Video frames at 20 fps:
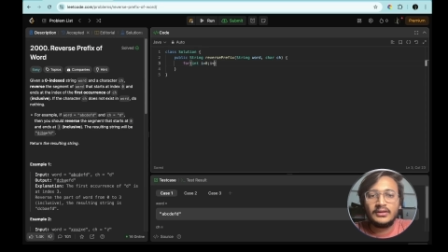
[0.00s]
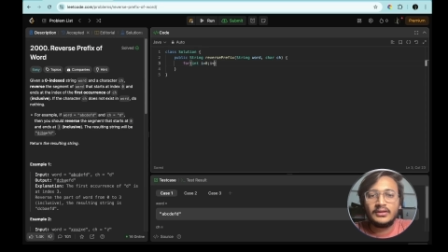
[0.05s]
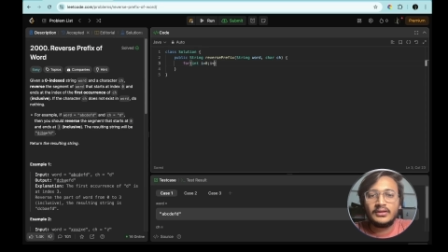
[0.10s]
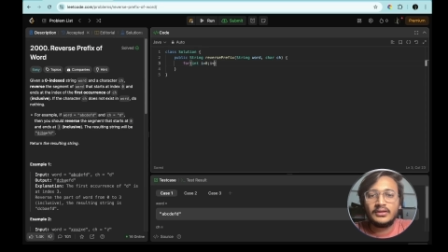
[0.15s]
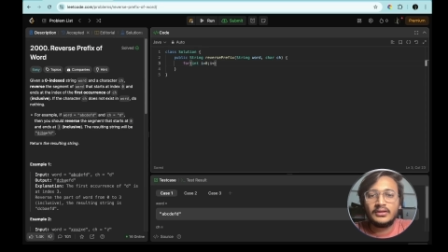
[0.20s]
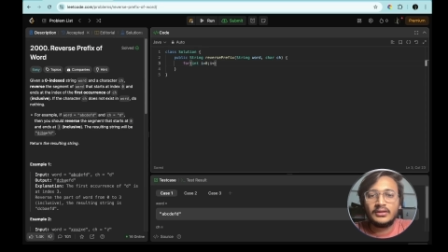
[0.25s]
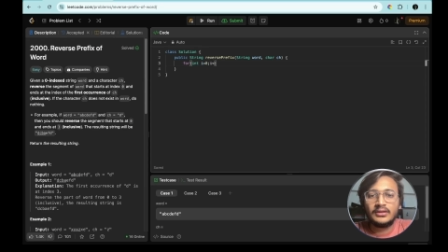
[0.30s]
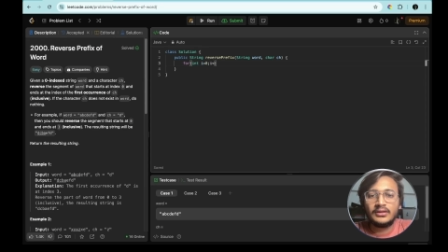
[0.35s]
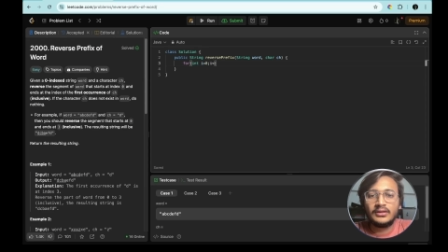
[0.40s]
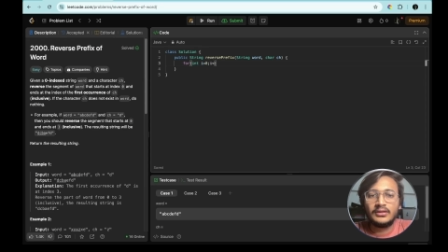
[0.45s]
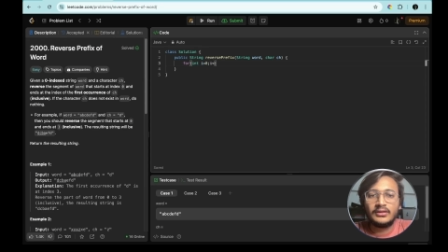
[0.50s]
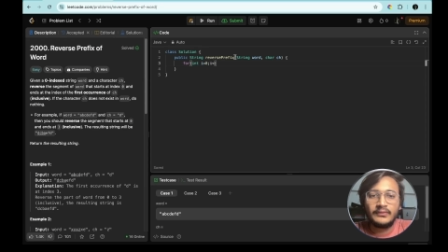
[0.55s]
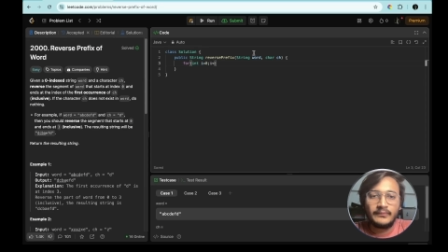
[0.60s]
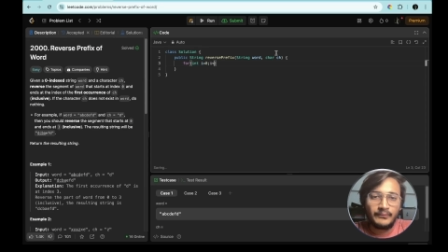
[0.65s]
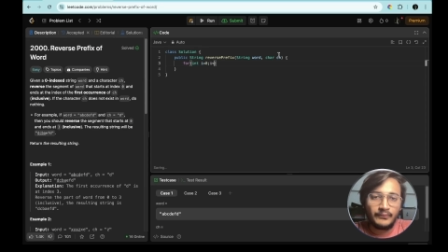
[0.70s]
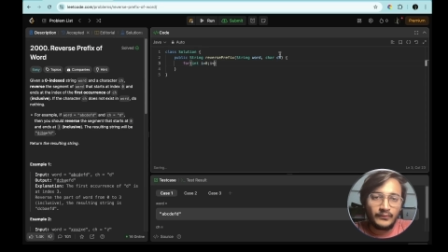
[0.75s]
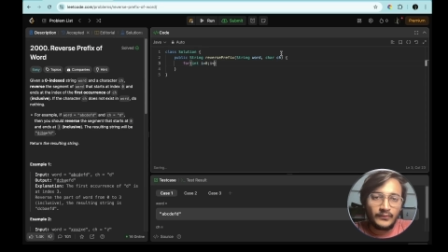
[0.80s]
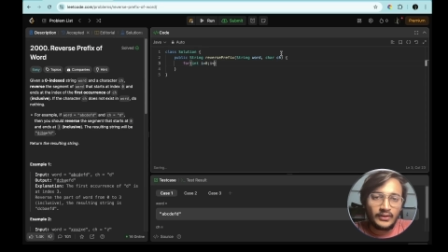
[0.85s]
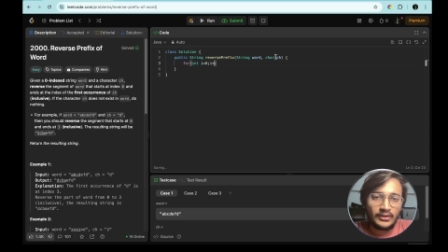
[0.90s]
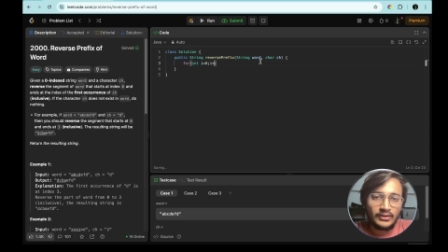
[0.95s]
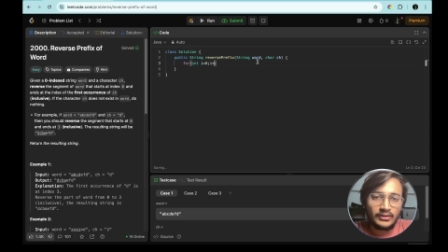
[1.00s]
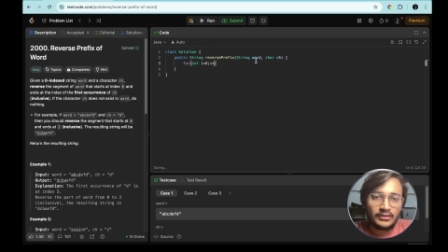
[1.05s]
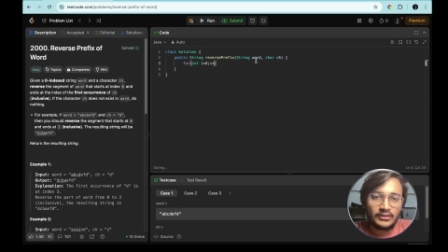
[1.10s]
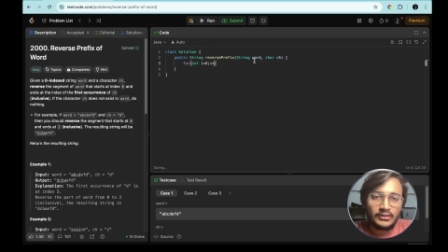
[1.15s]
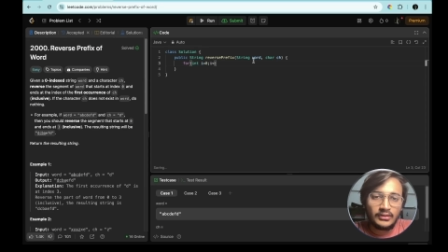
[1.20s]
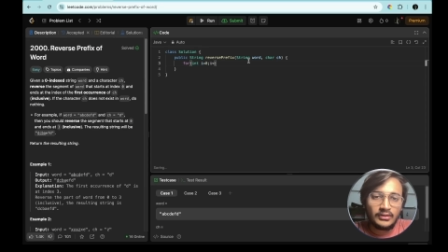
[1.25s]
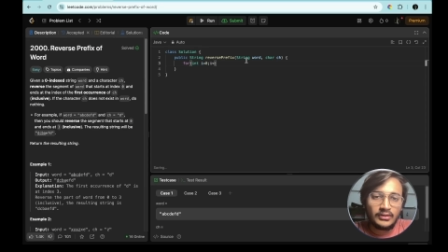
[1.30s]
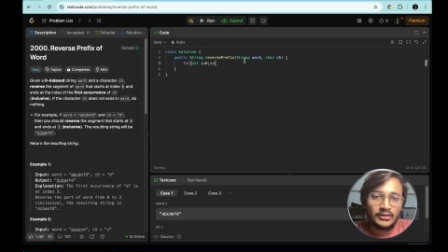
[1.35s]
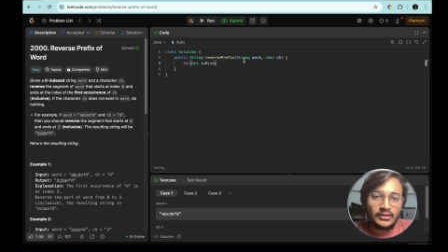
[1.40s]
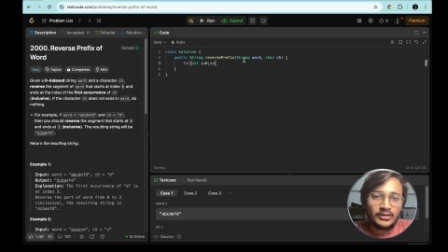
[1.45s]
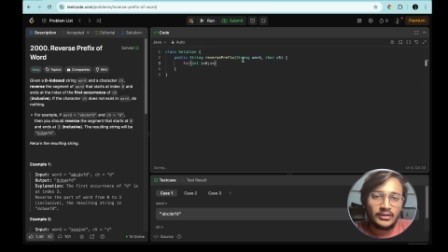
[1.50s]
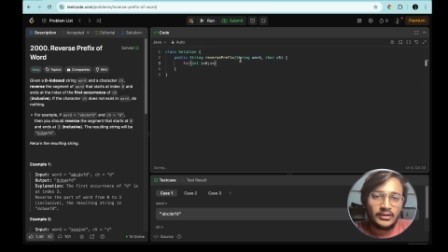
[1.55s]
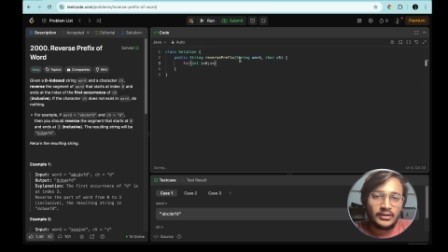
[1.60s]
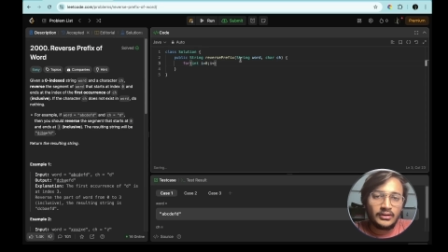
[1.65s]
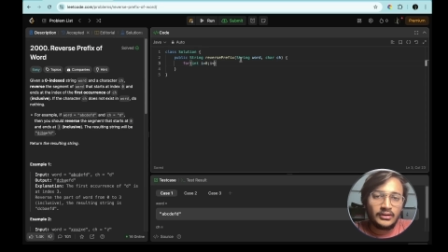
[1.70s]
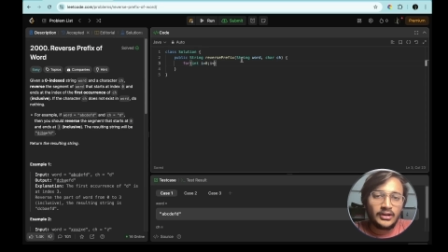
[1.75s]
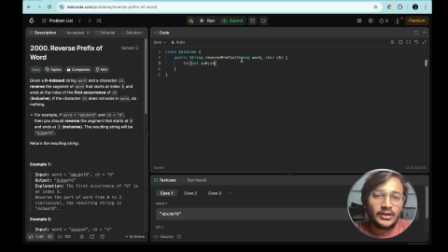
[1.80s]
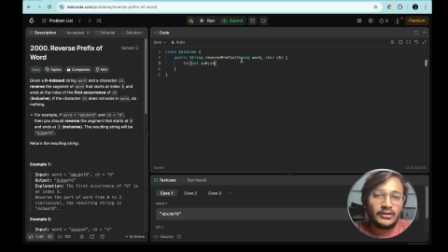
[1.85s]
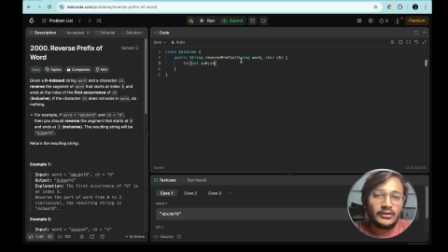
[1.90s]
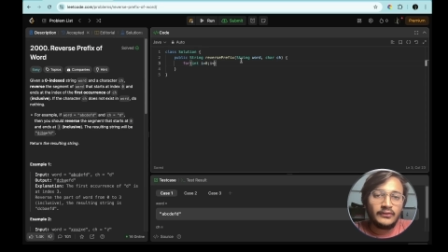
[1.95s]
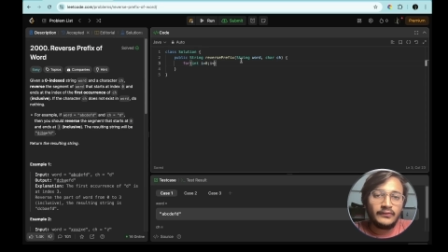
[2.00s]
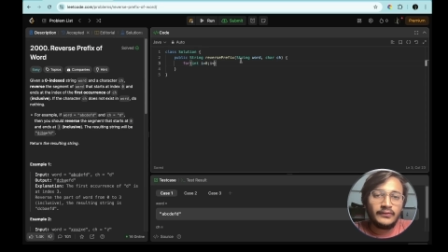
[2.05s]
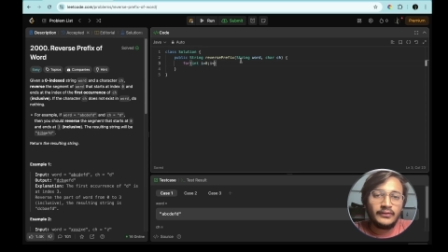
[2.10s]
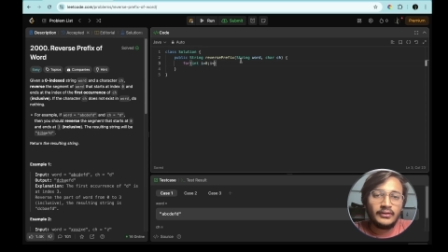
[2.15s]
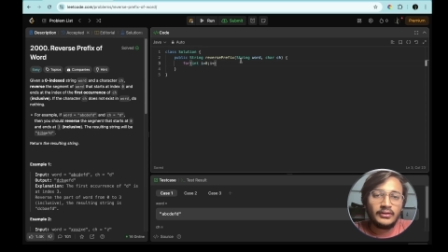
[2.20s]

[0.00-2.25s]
uh, now if